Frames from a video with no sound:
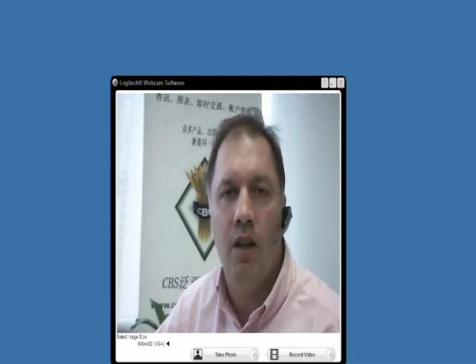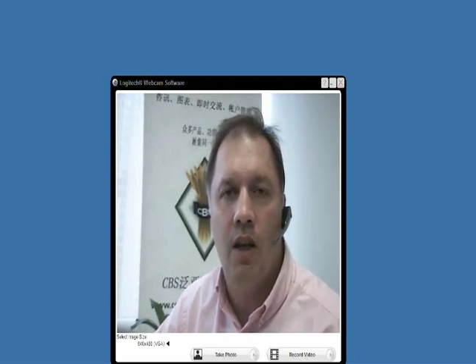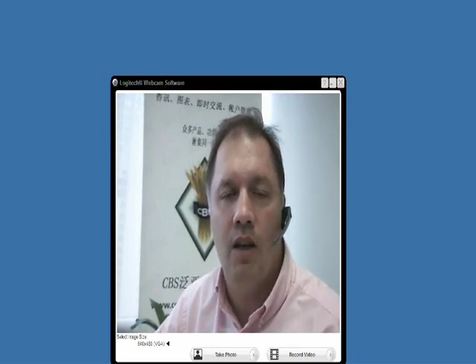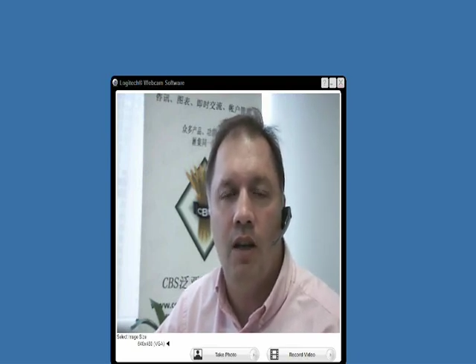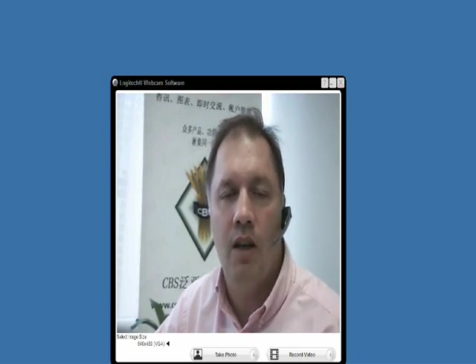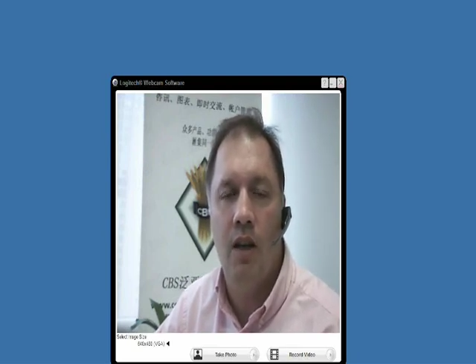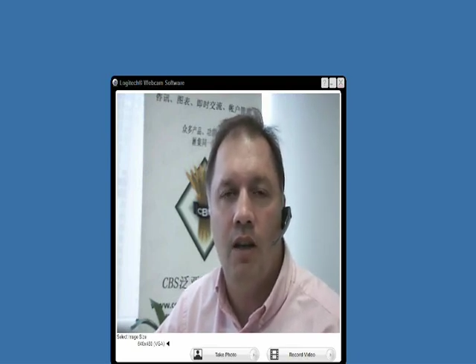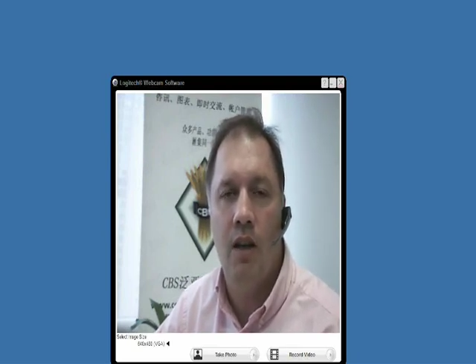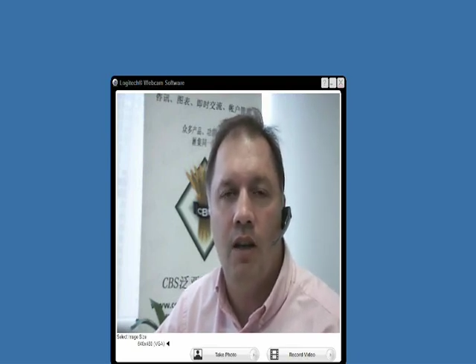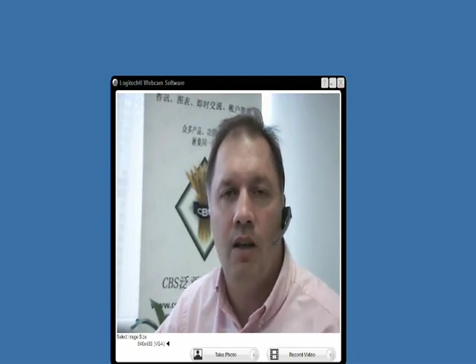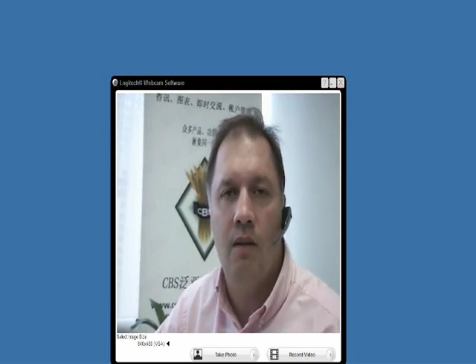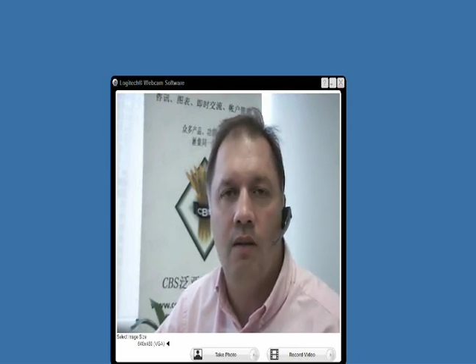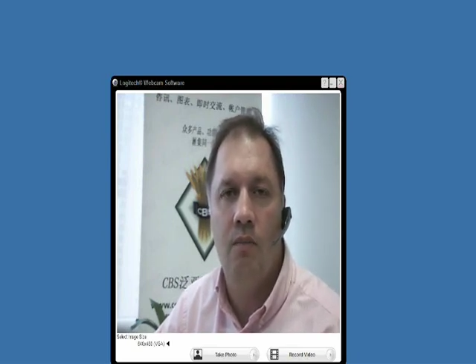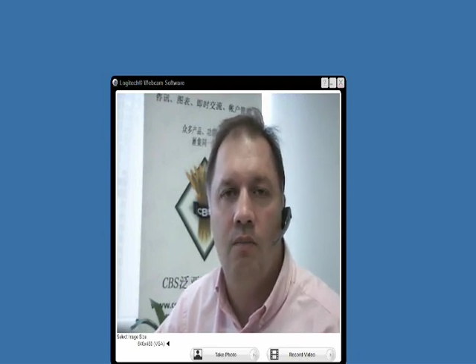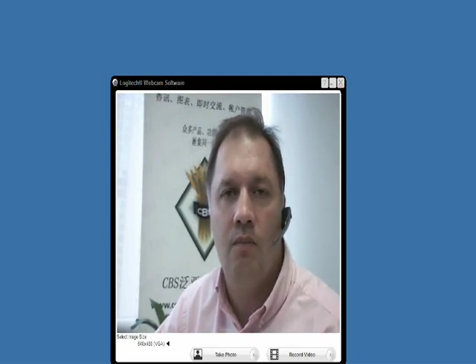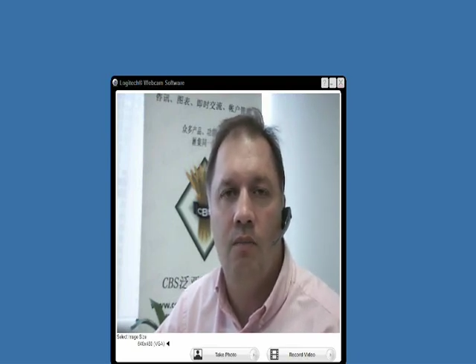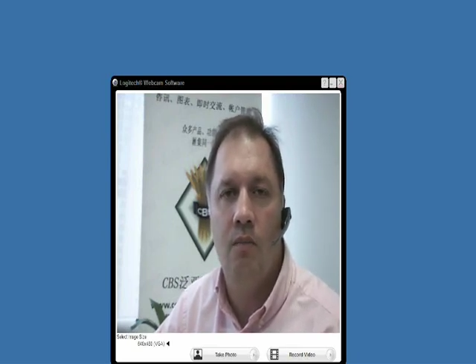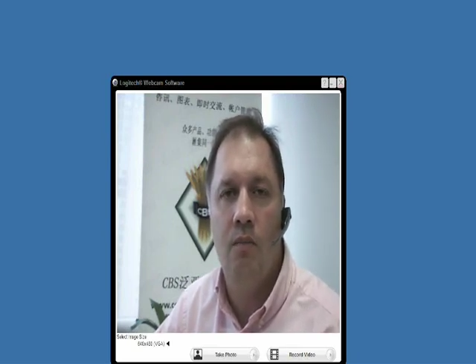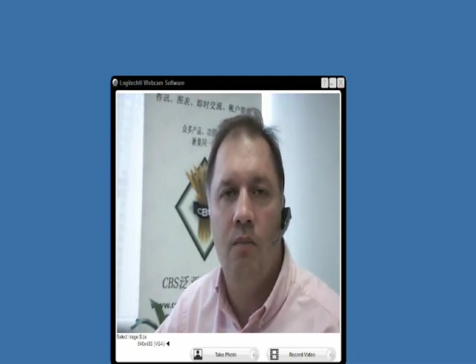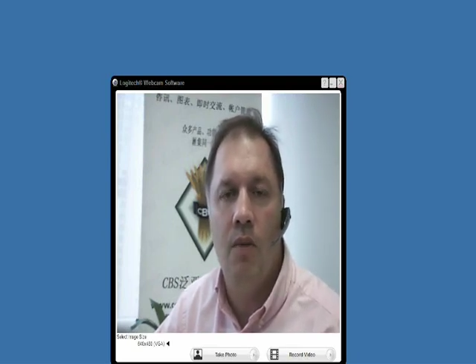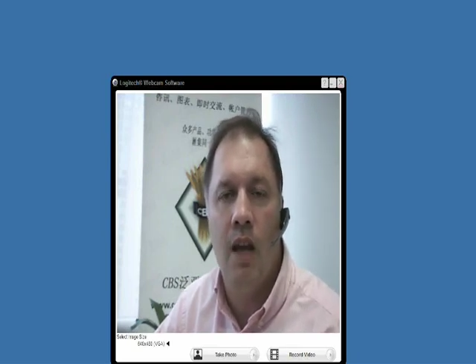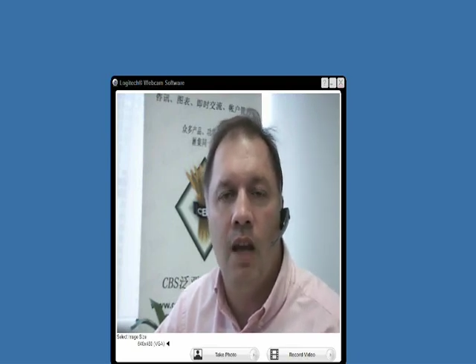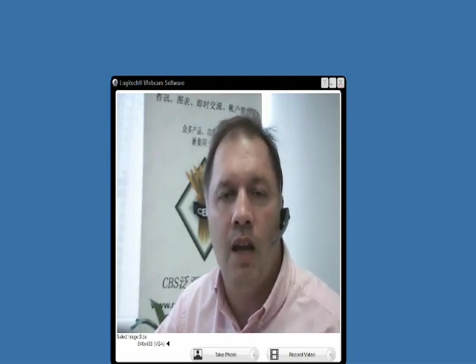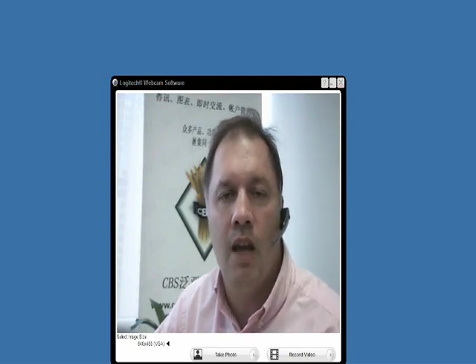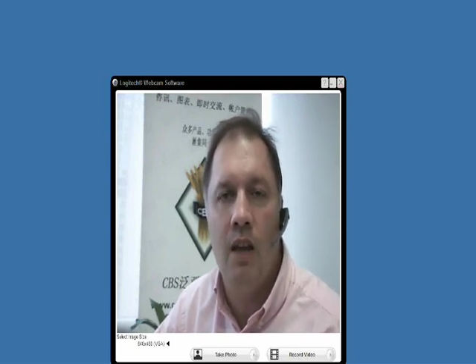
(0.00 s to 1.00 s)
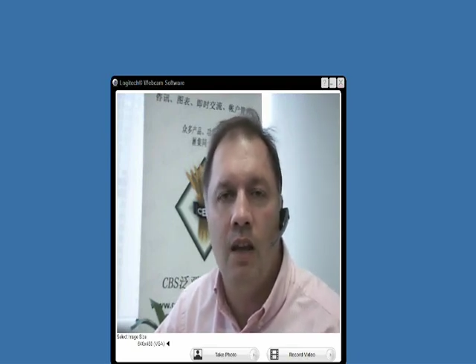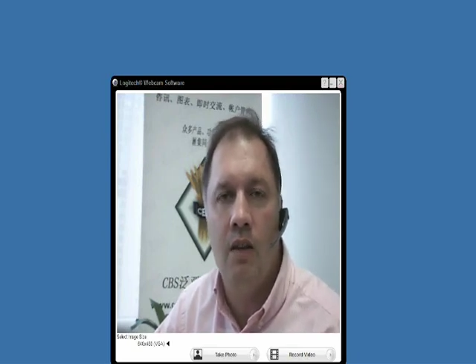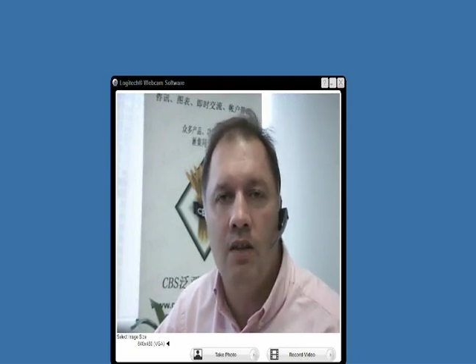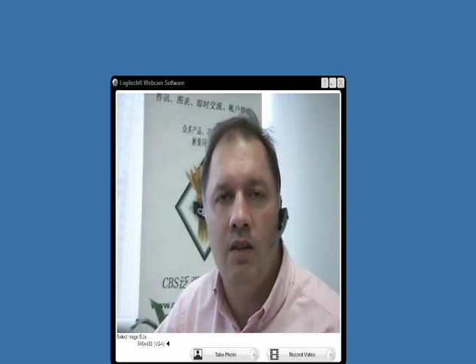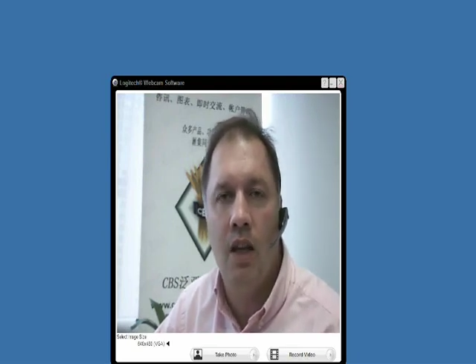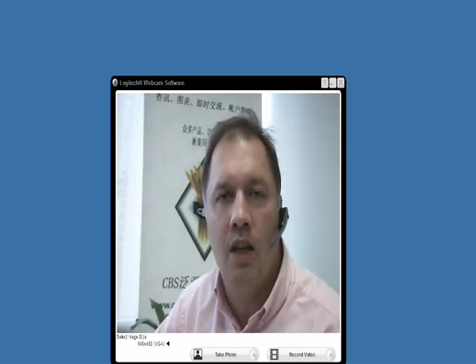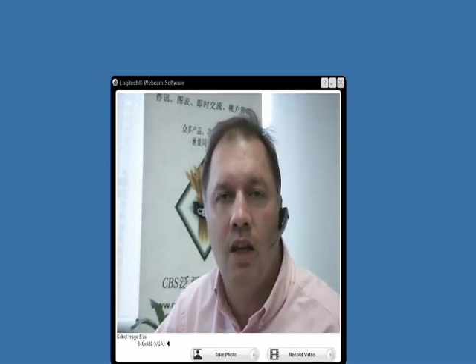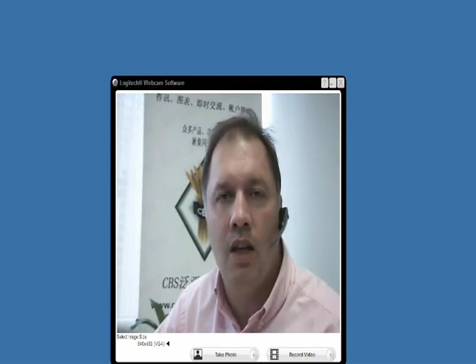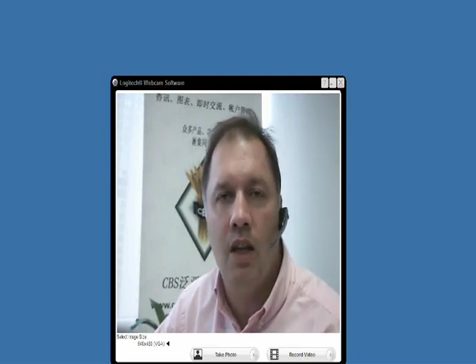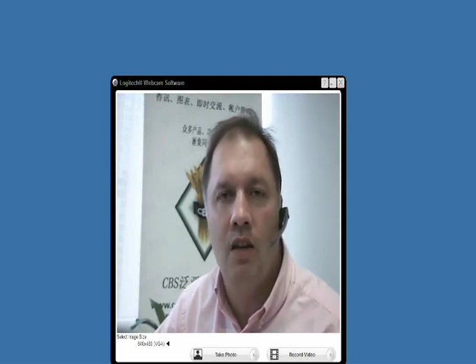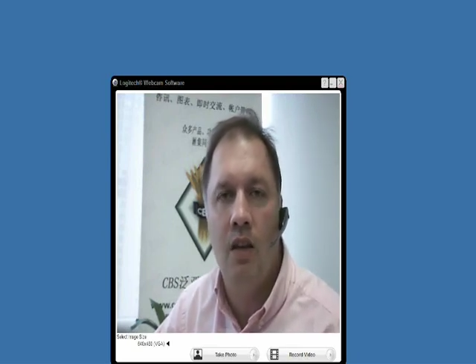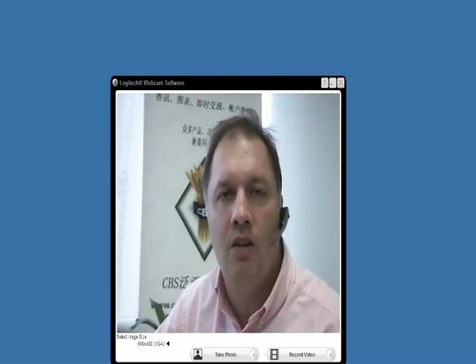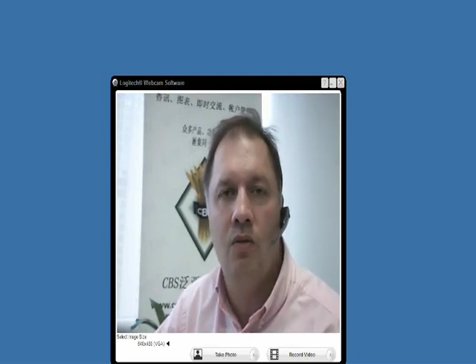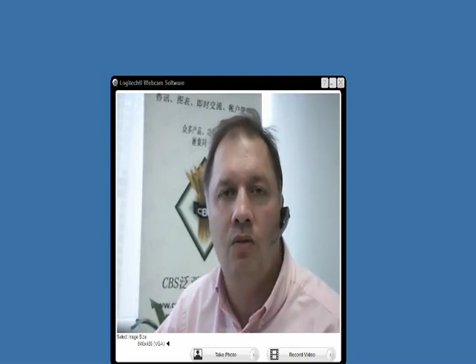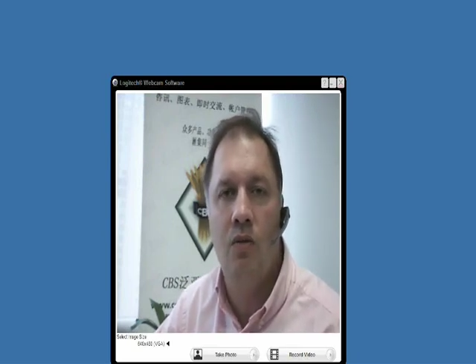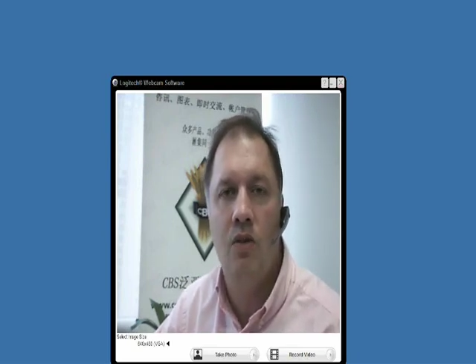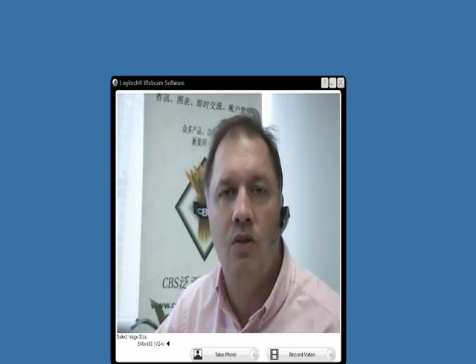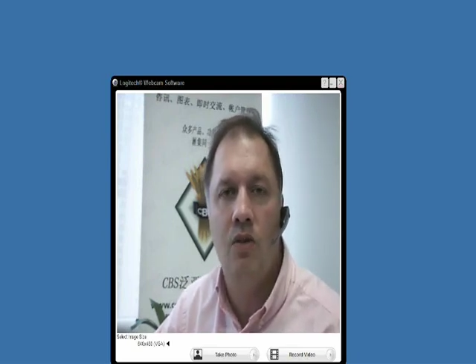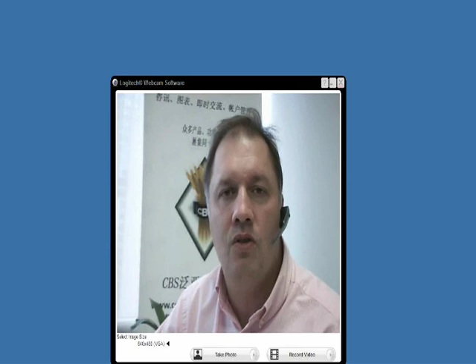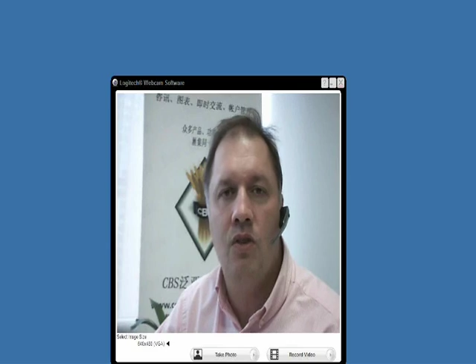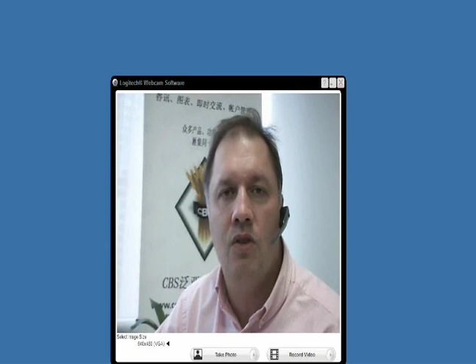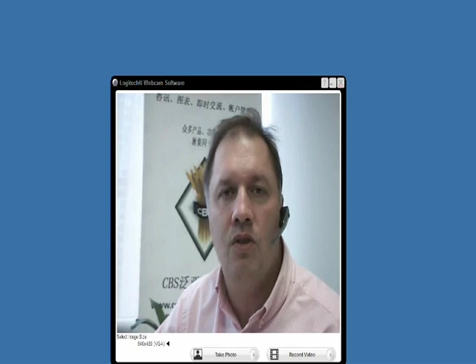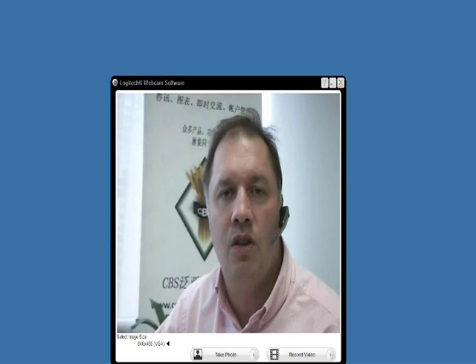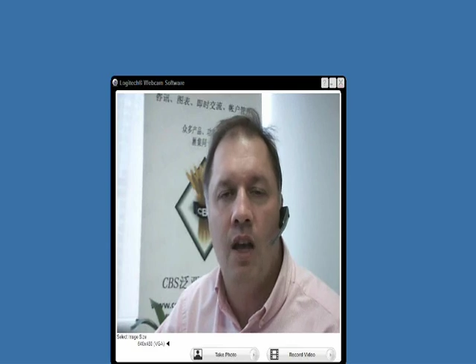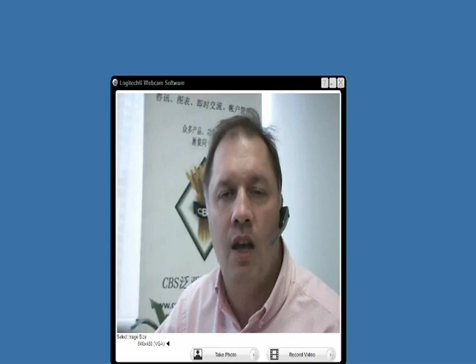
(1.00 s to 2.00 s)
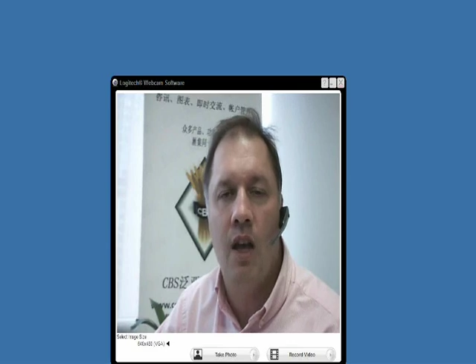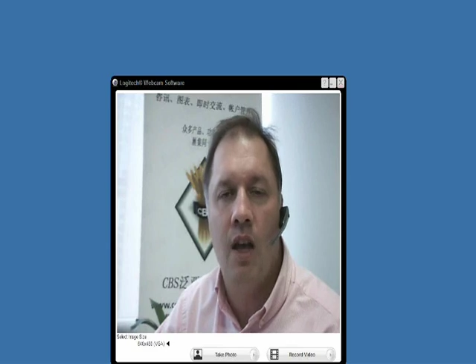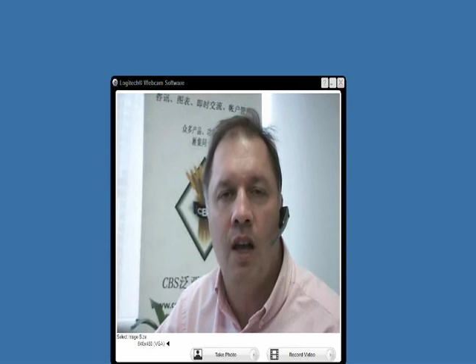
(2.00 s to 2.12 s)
and the technicals